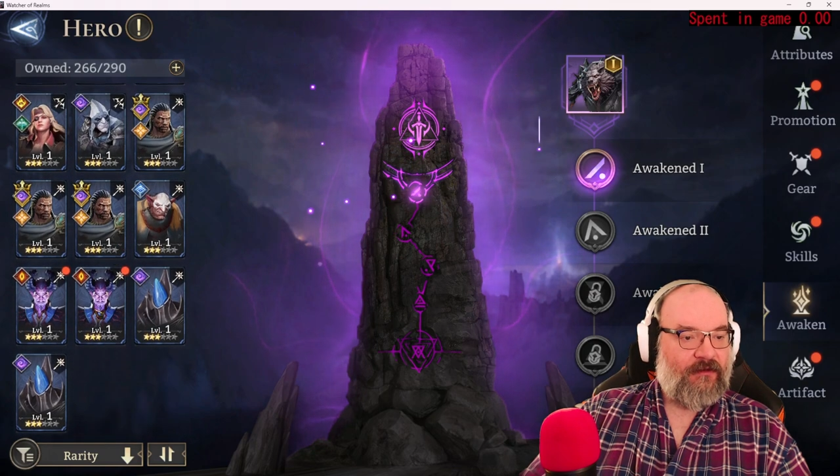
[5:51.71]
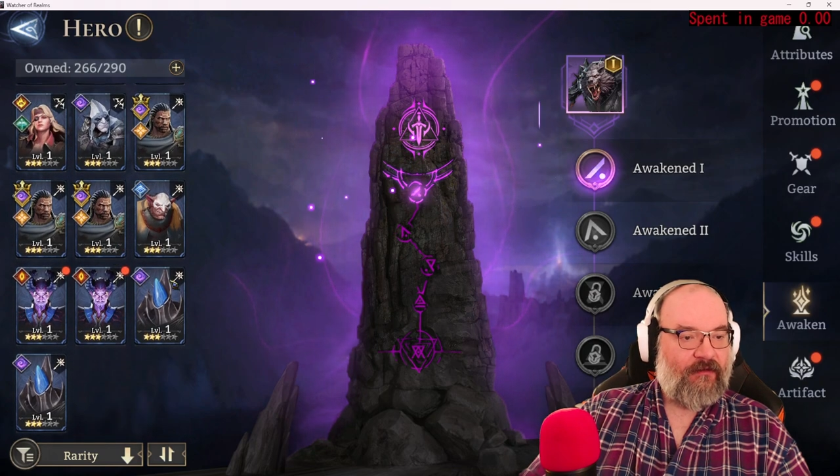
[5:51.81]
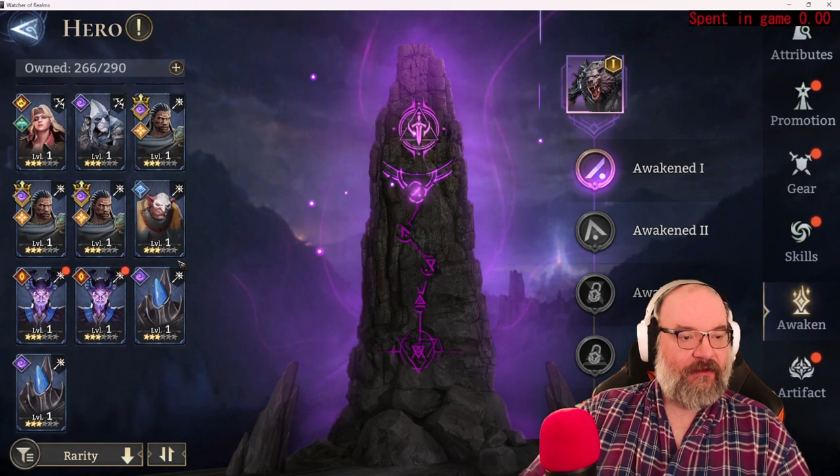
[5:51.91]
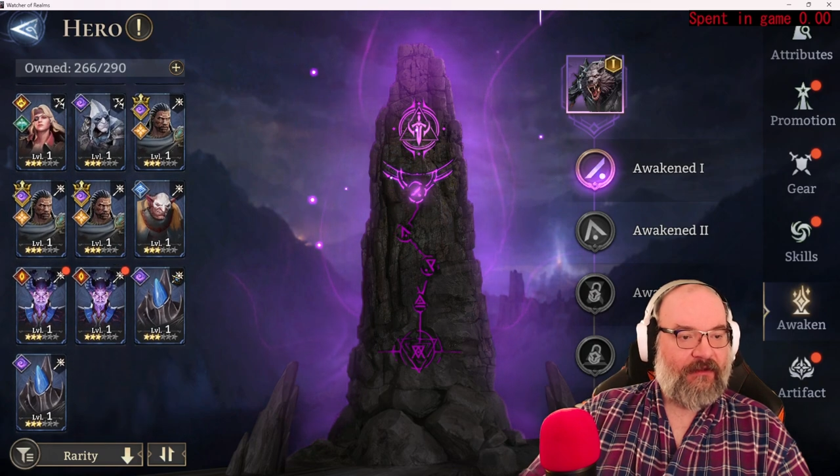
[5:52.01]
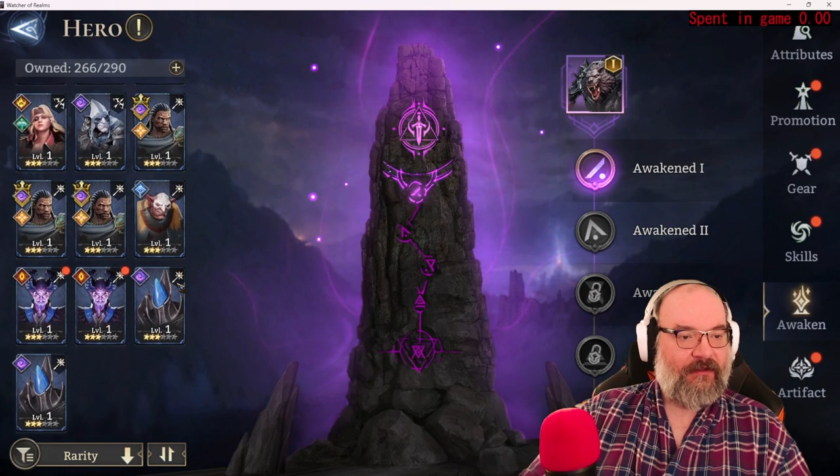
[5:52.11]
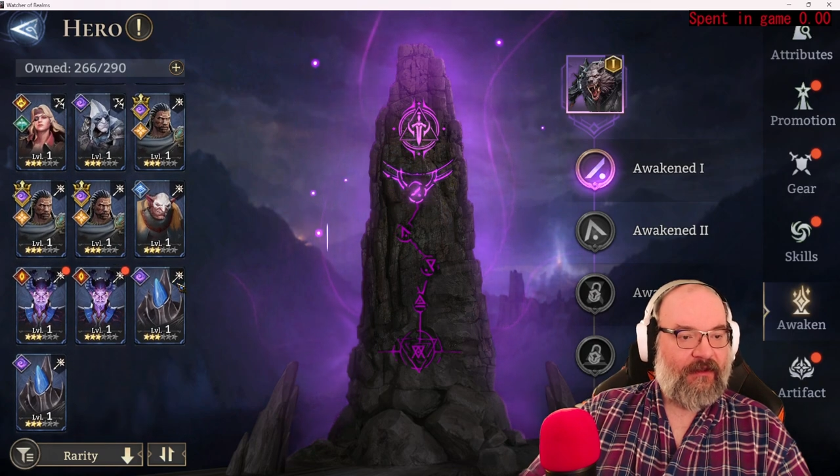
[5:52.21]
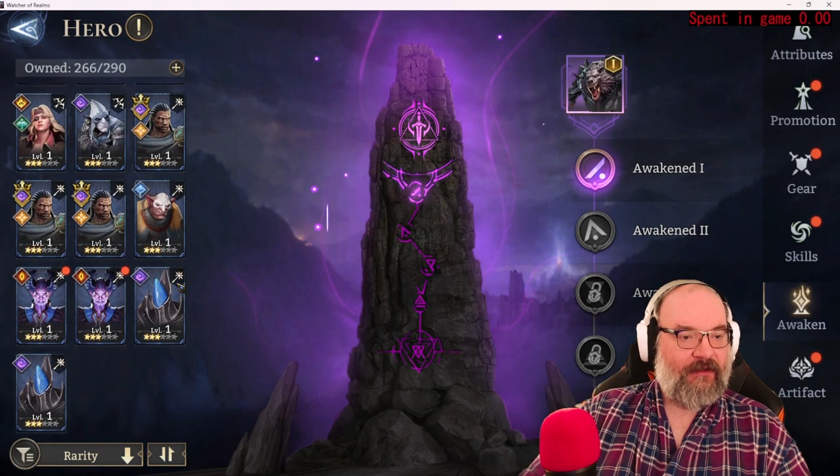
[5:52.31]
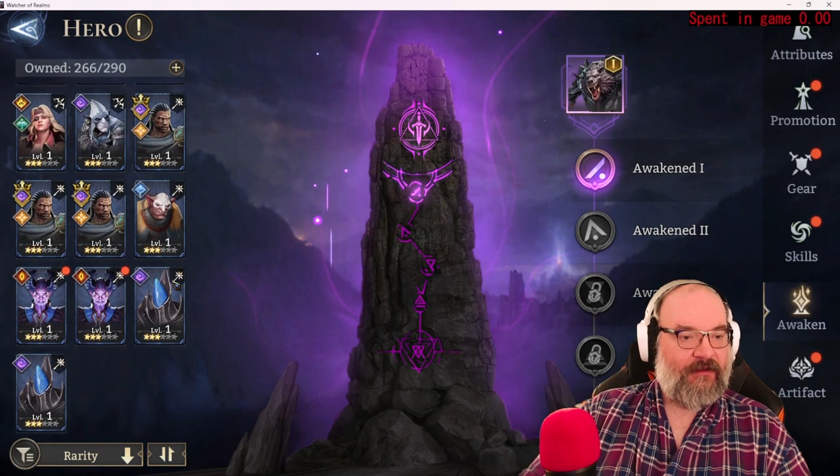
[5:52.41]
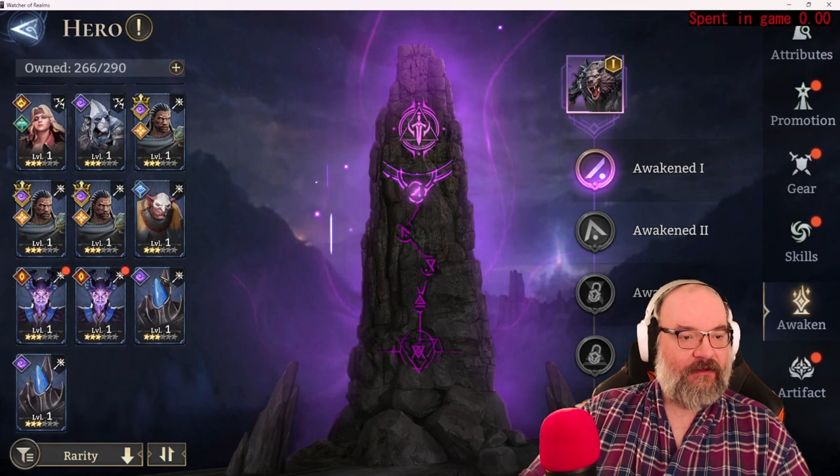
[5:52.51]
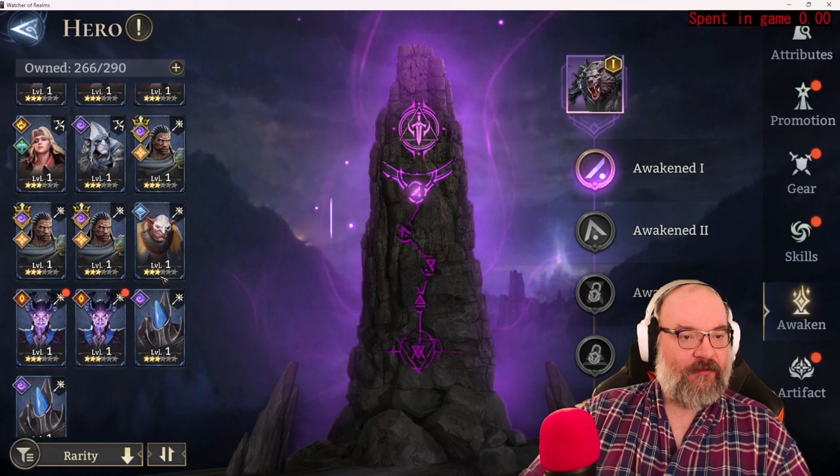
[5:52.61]
Okay, not
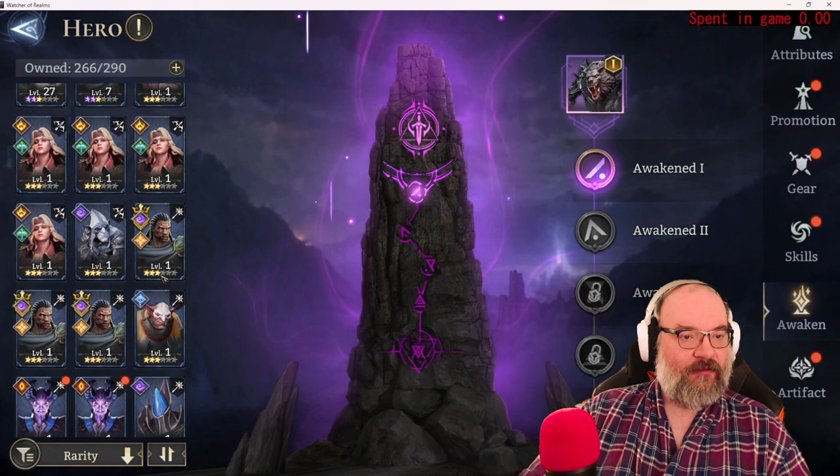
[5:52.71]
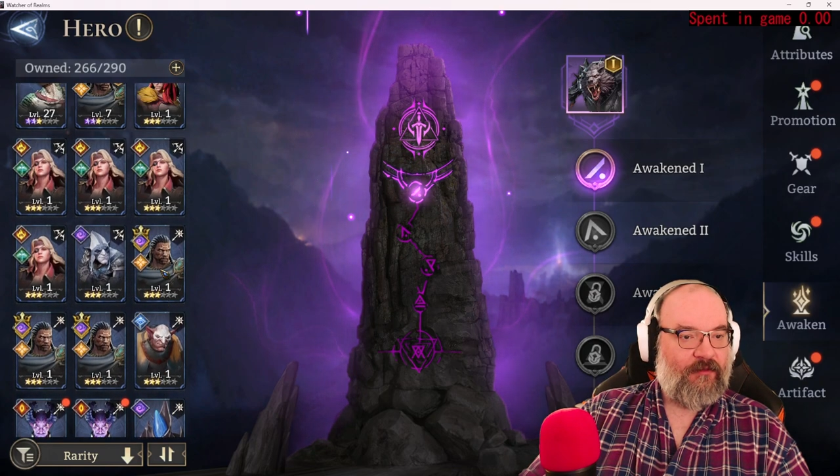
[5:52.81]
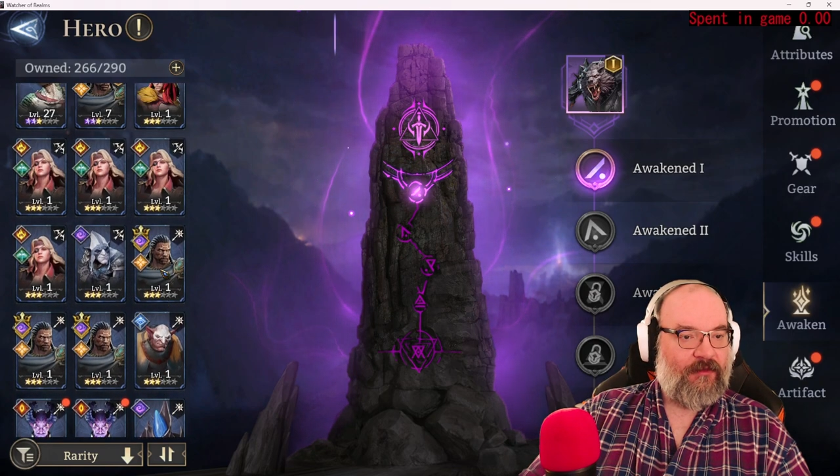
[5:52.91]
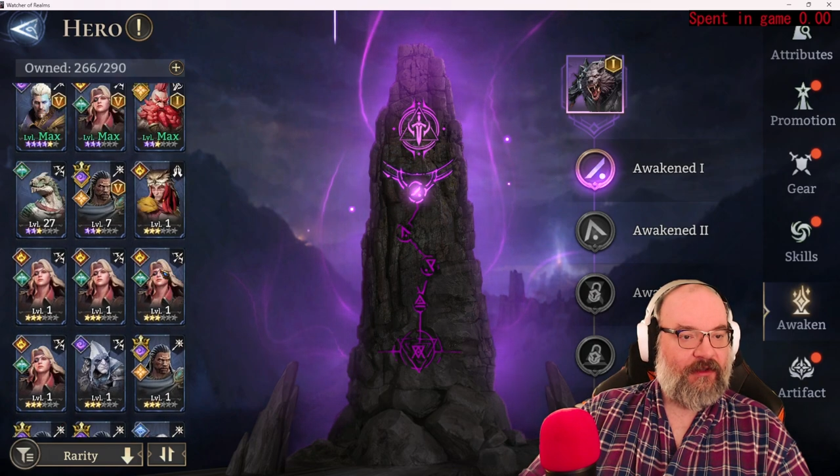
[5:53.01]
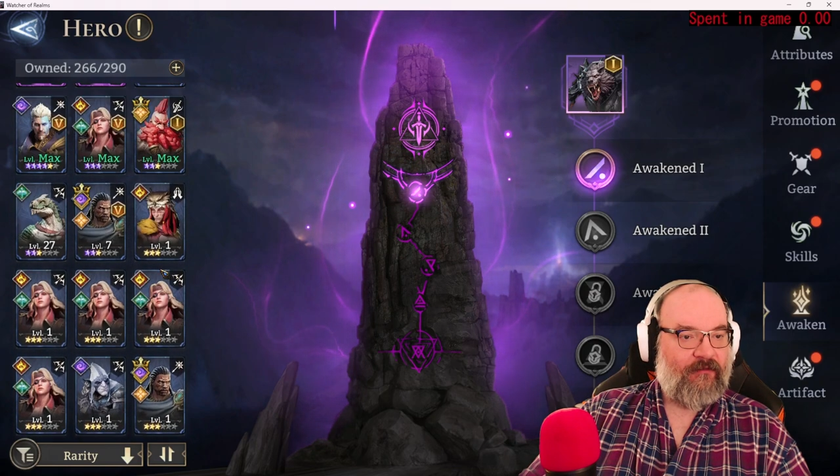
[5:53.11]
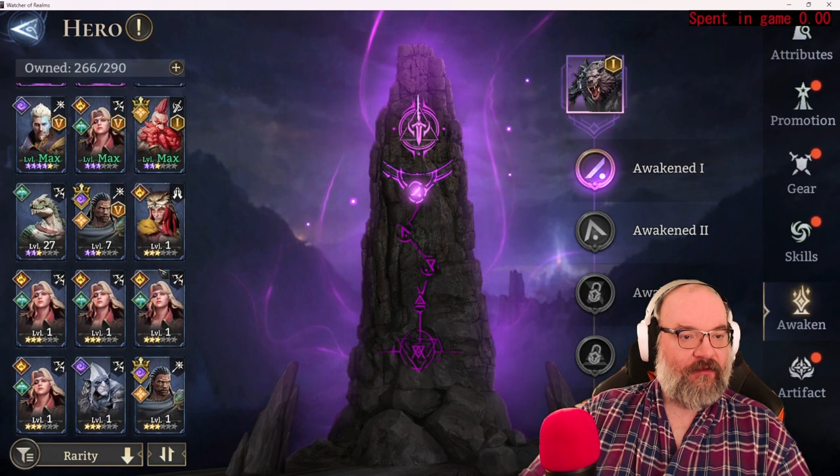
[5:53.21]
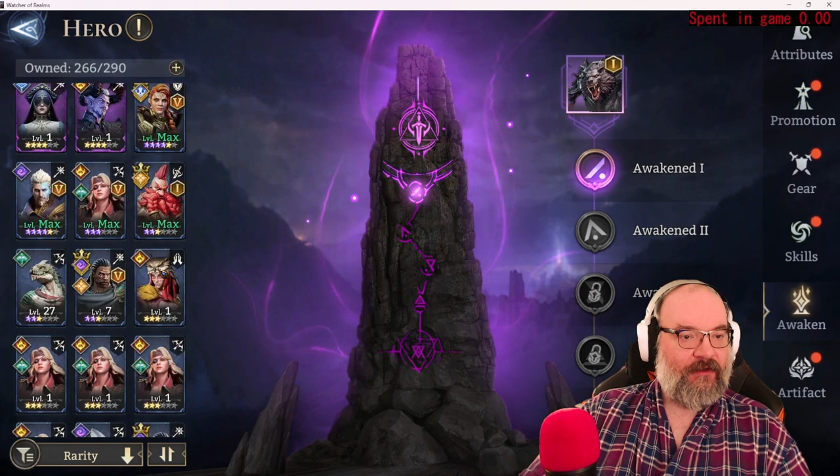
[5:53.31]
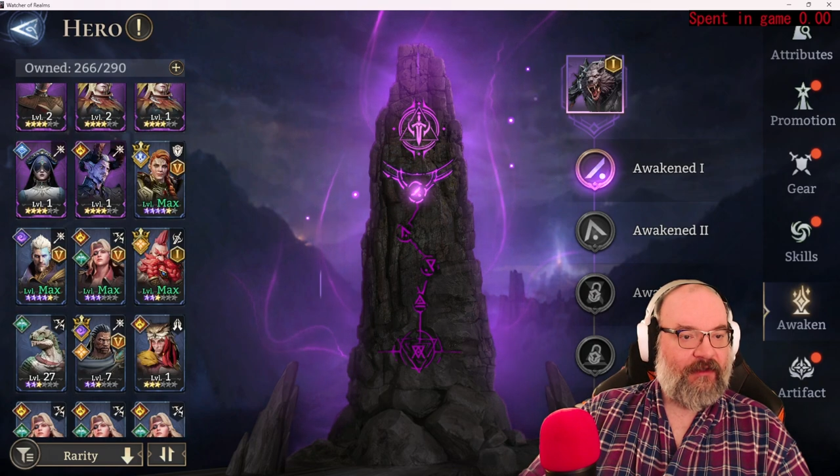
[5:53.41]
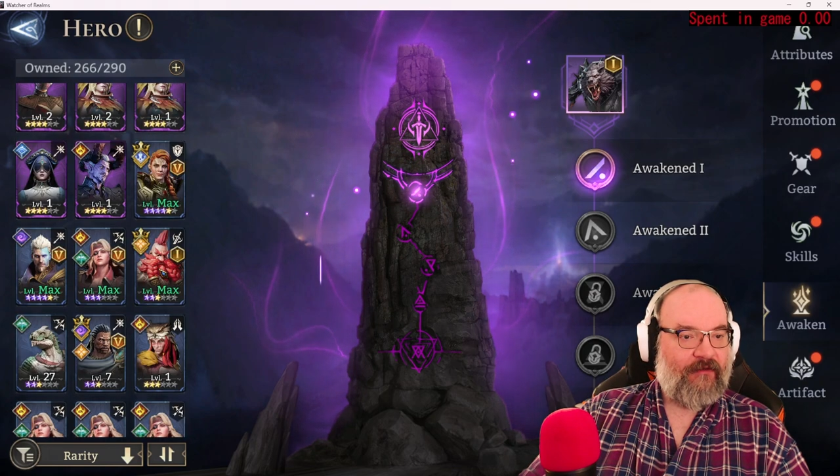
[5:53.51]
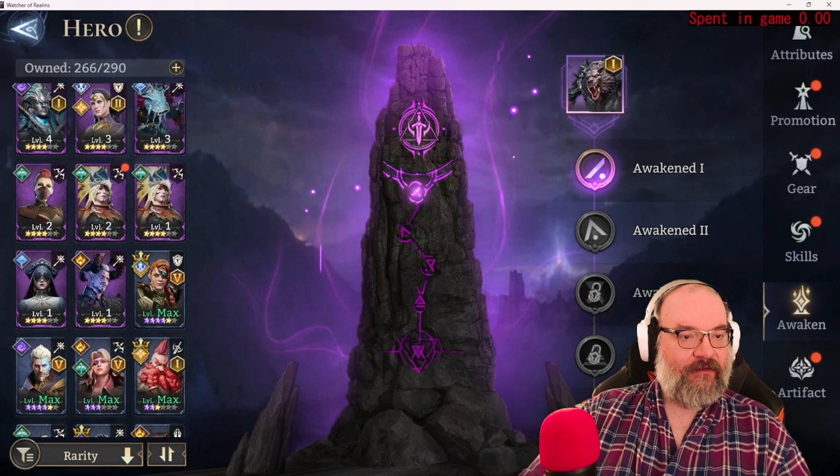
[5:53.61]
him. I've
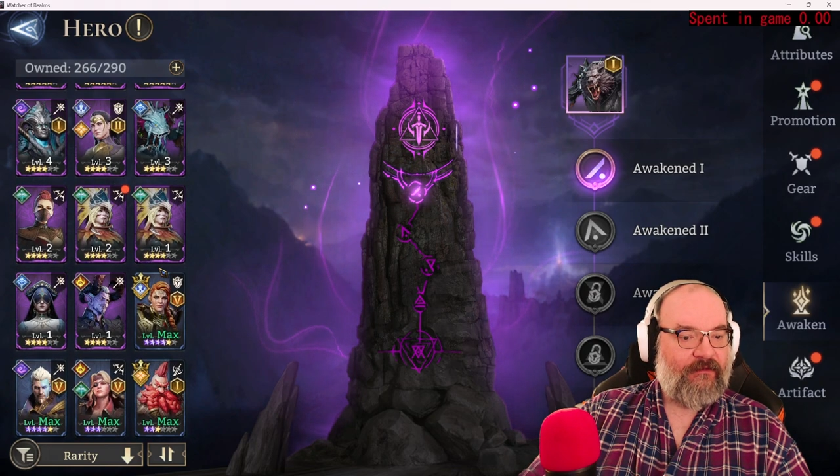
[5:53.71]
already got.